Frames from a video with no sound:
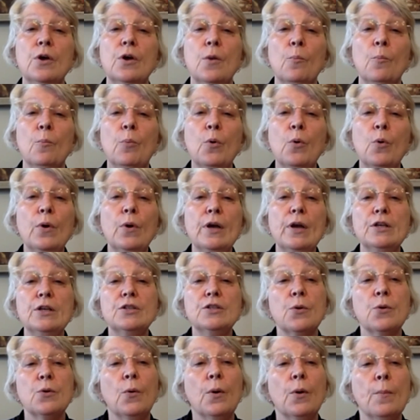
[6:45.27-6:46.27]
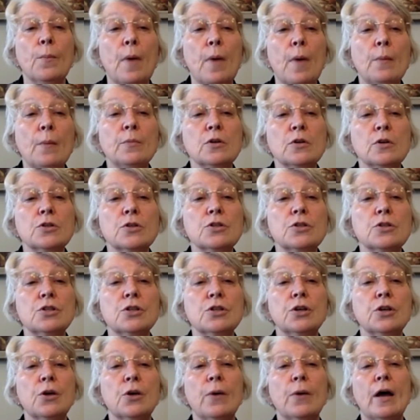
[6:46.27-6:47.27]
boys or mummers
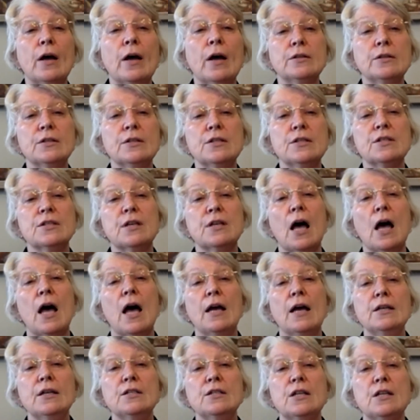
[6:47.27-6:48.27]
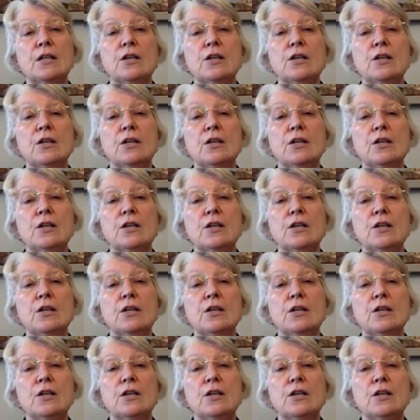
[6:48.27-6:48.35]
to go out disguised